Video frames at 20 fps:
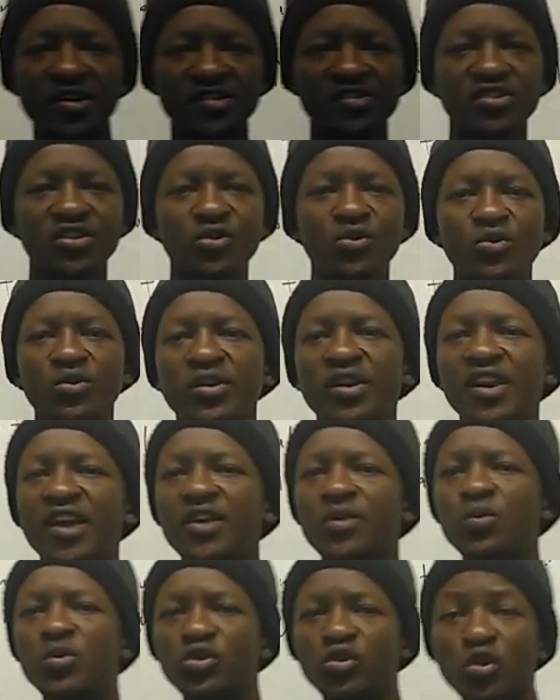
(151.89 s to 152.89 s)
Still more like
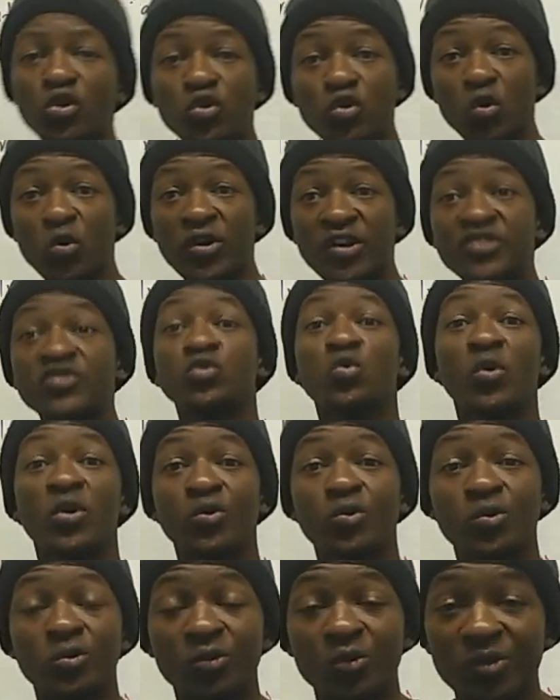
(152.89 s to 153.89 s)
we don't know its square
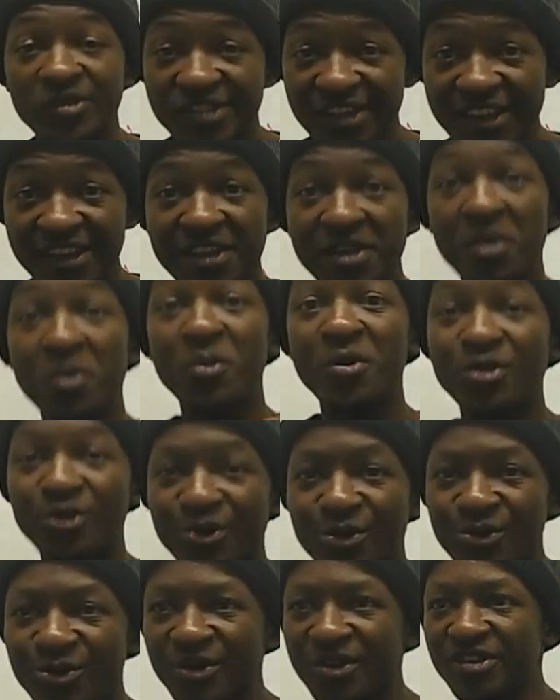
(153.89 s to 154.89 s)
root. We say we don't
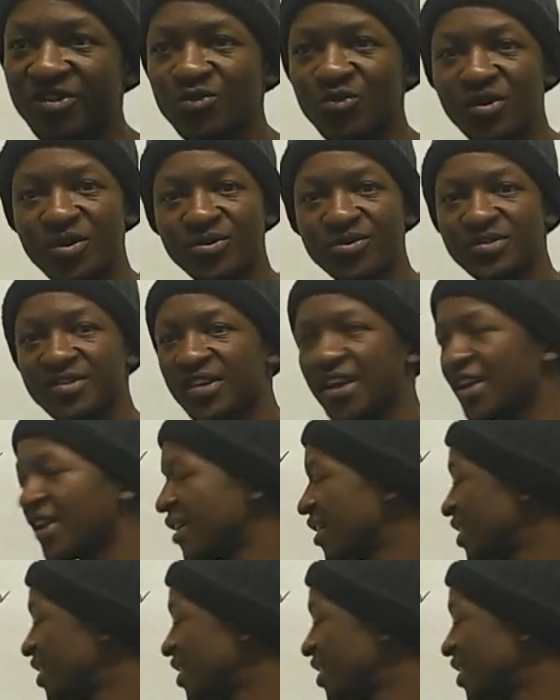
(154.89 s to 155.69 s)
know its square root. Ne?